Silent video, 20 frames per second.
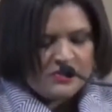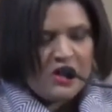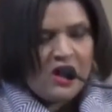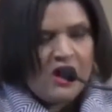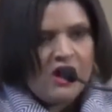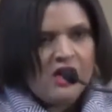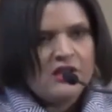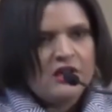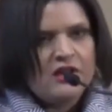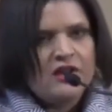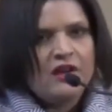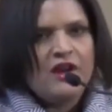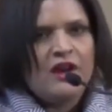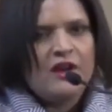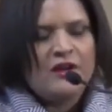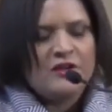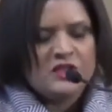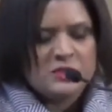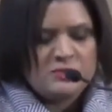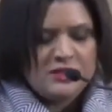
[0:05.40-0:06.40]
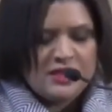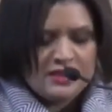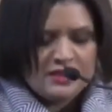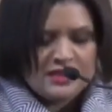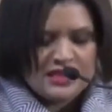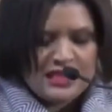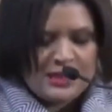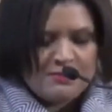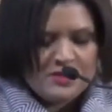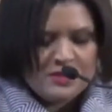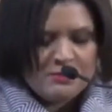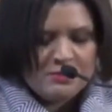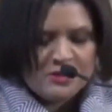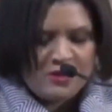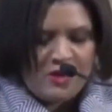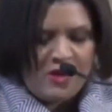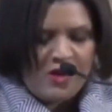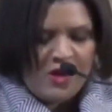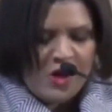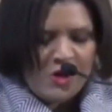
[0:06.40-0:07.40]
all our hearts be
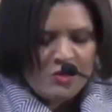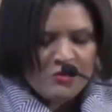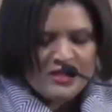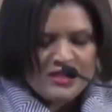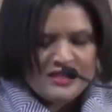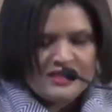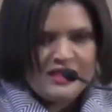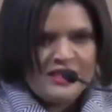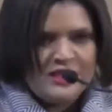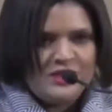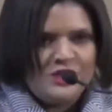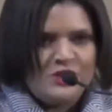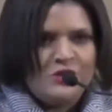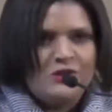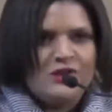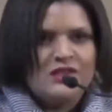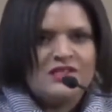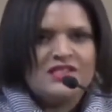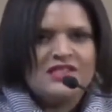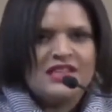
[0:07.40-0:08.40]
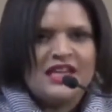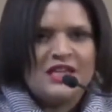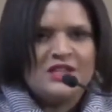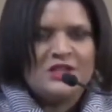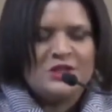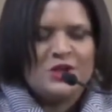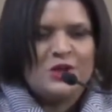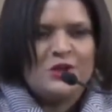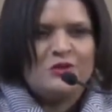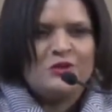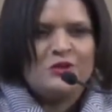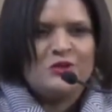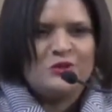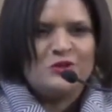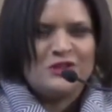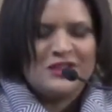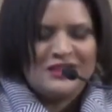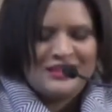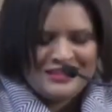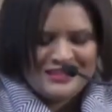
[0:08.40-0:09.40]
acceptable always in your sight, O
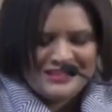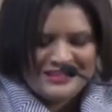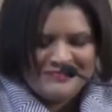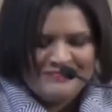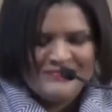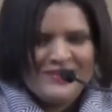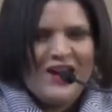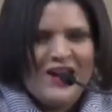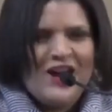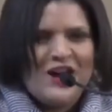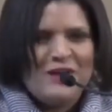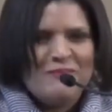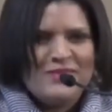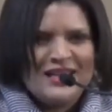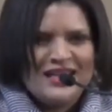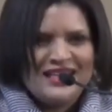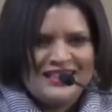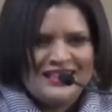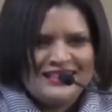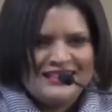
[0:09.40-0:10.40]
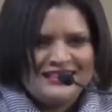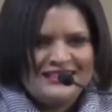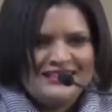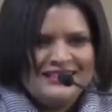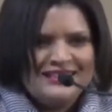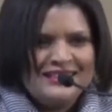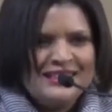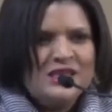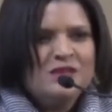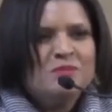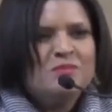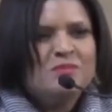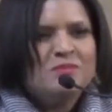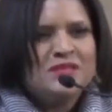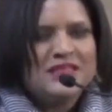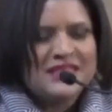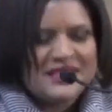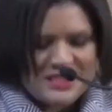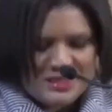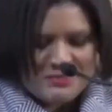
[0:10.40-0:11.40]
Lord. Amen.
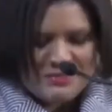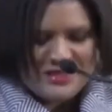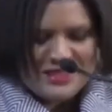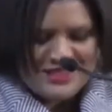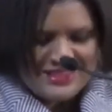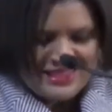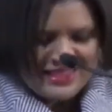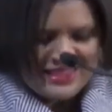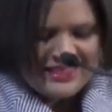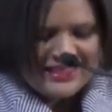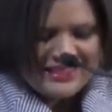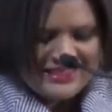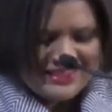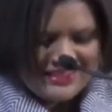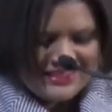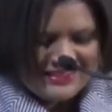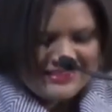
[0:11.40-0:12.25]
Please be seated.